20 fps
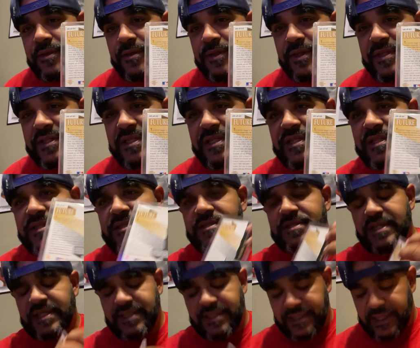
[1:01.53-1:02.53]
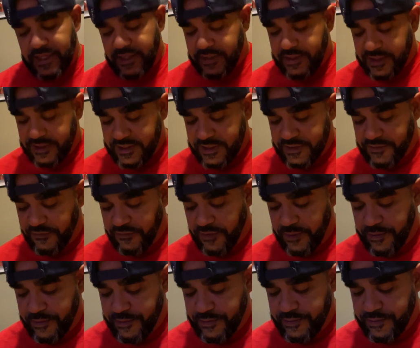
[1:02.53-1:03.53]
I think this is
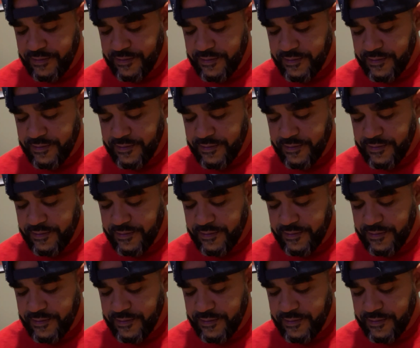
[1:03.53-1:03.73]
from